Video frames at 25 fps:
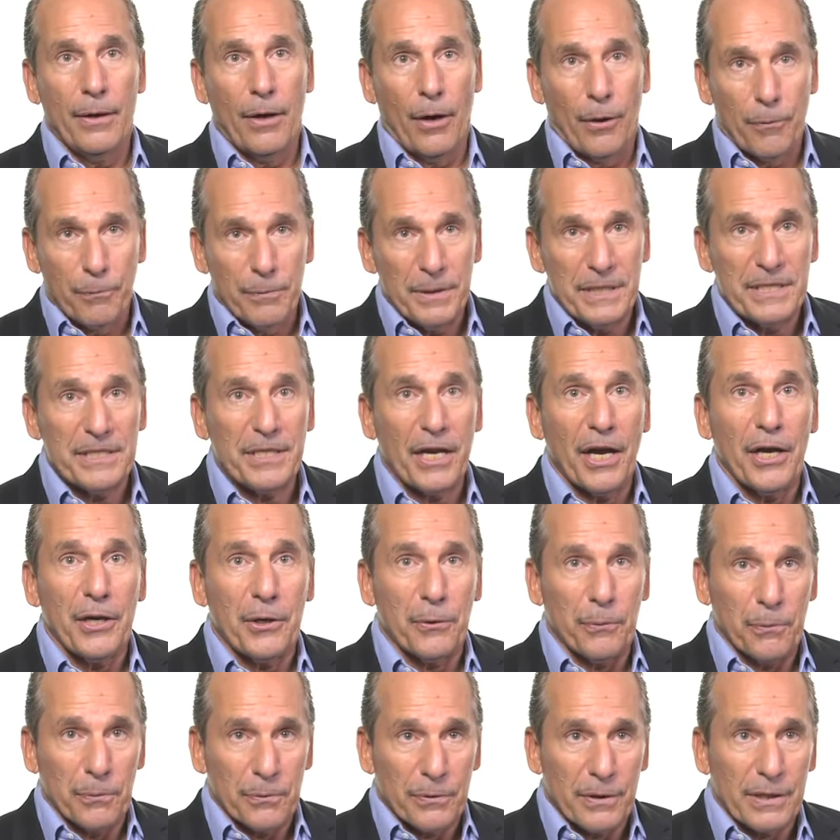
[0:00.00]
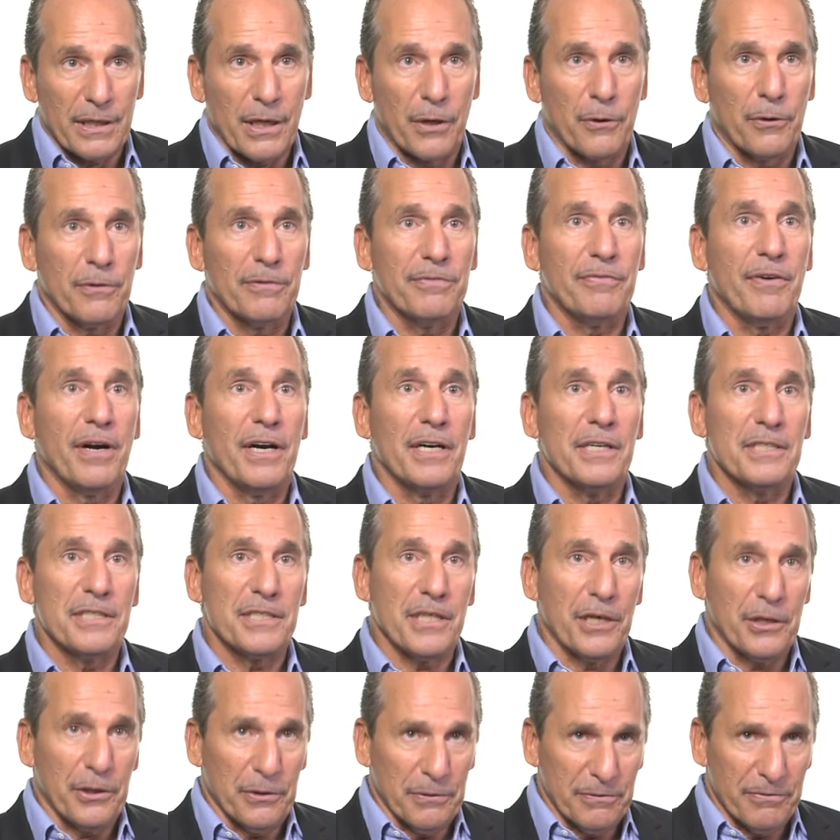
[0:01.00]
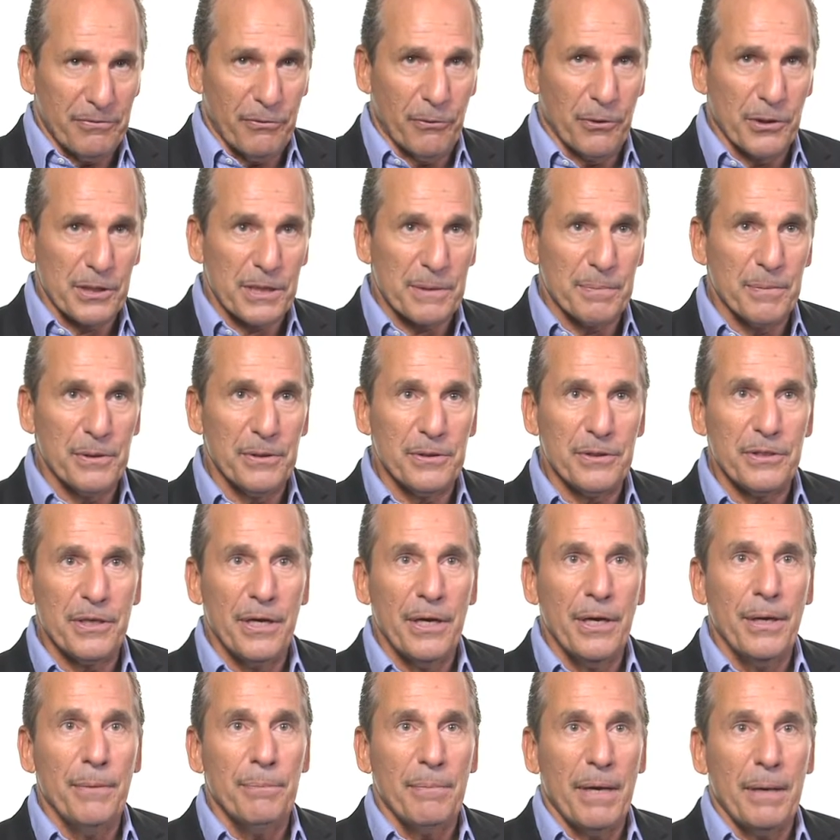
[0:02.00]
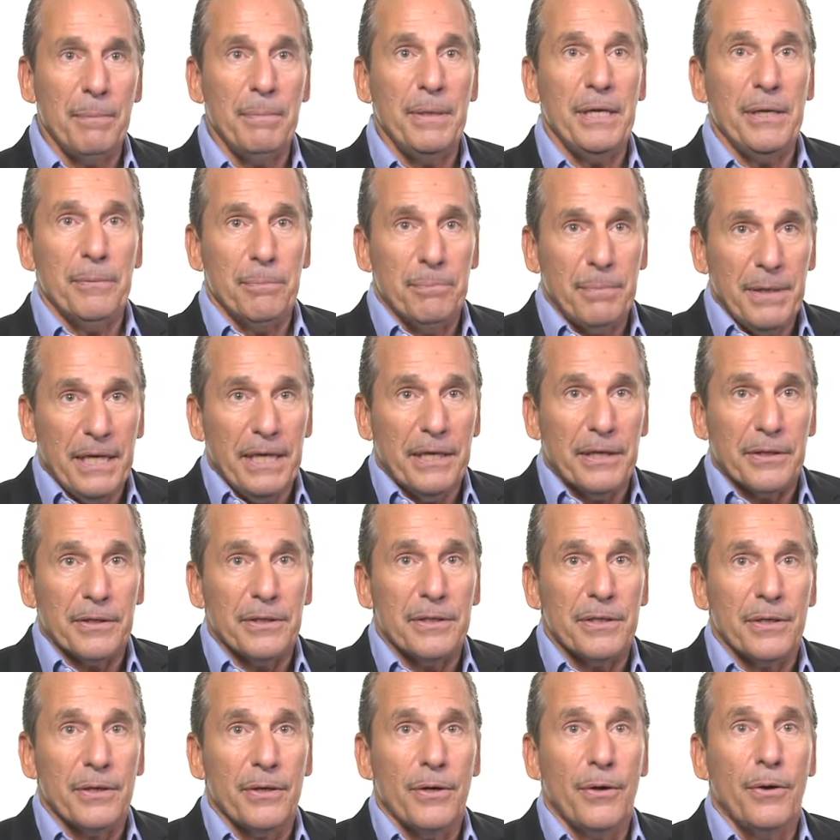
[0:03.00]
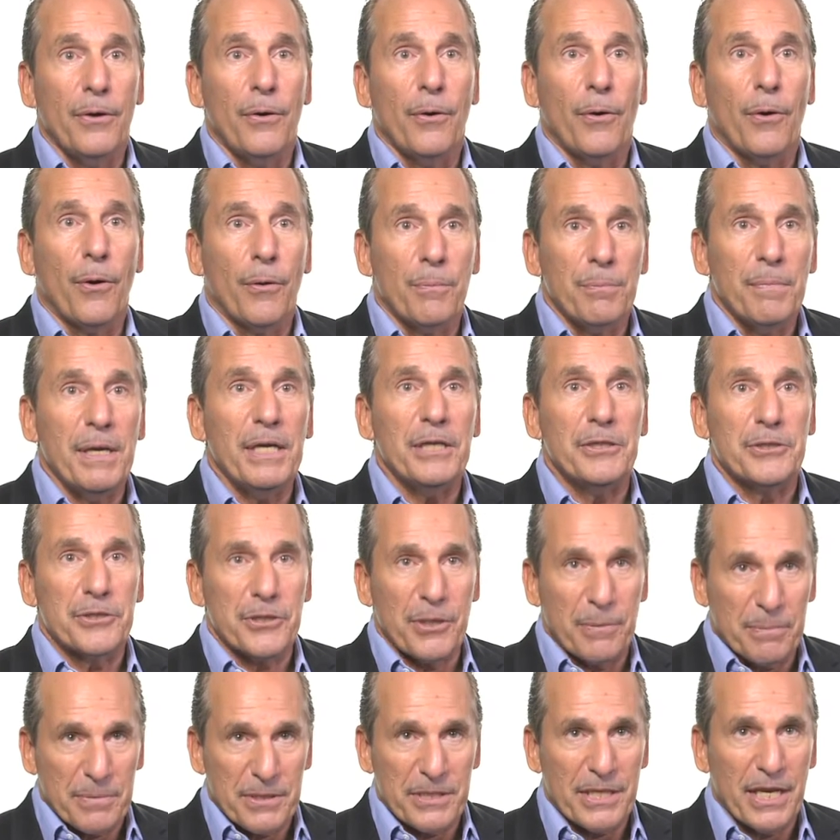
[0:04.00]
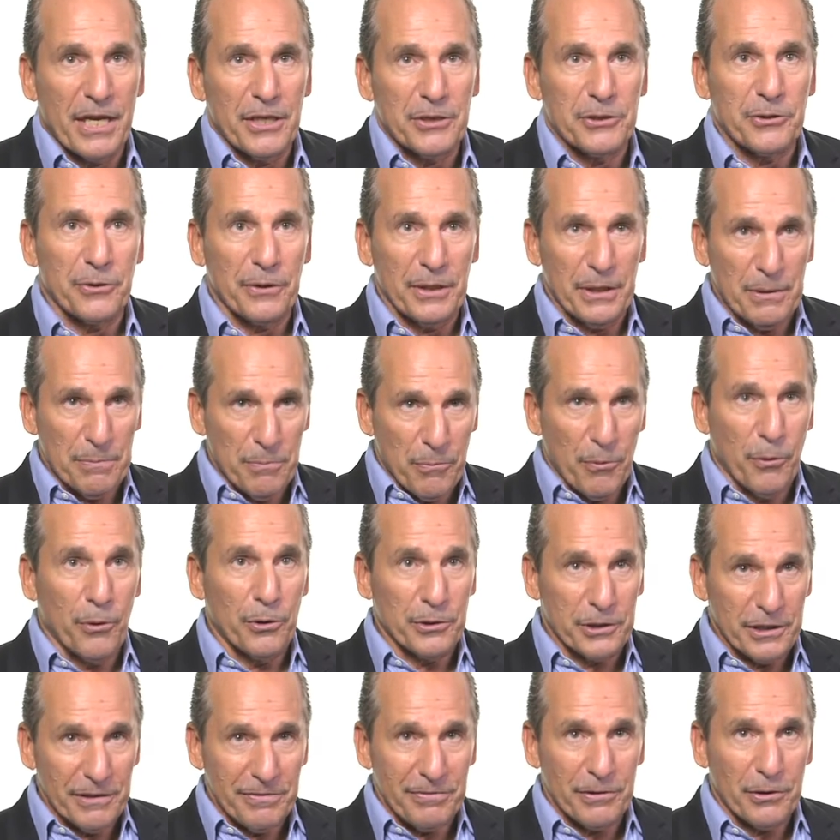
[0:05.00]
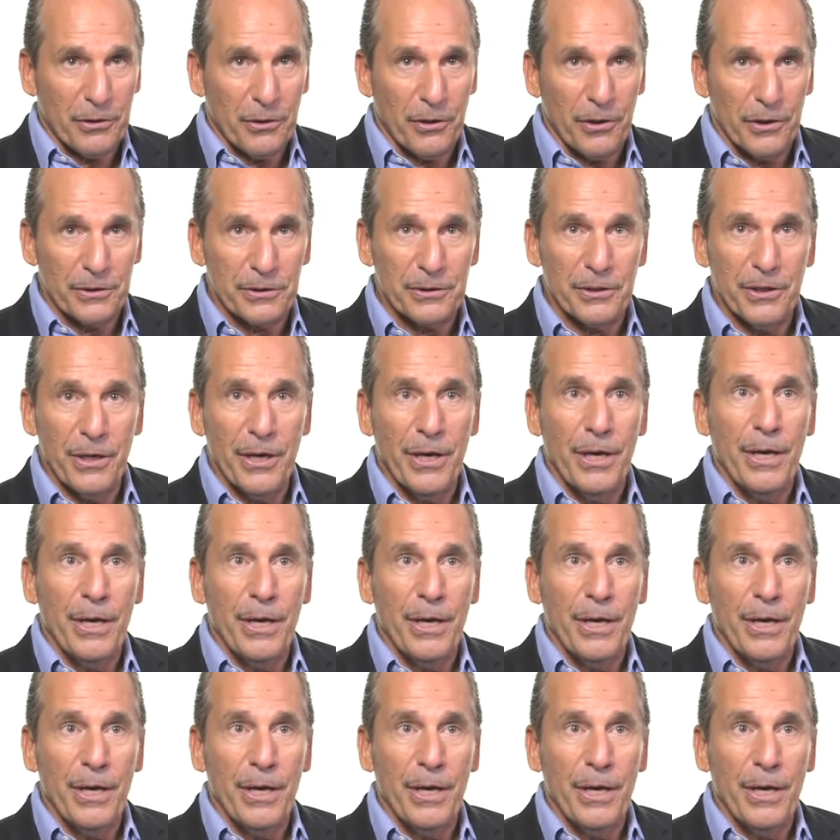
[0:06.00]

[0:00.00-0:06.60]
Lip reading: A recital clarifies that enforcement may be impeded or made substantially more difficult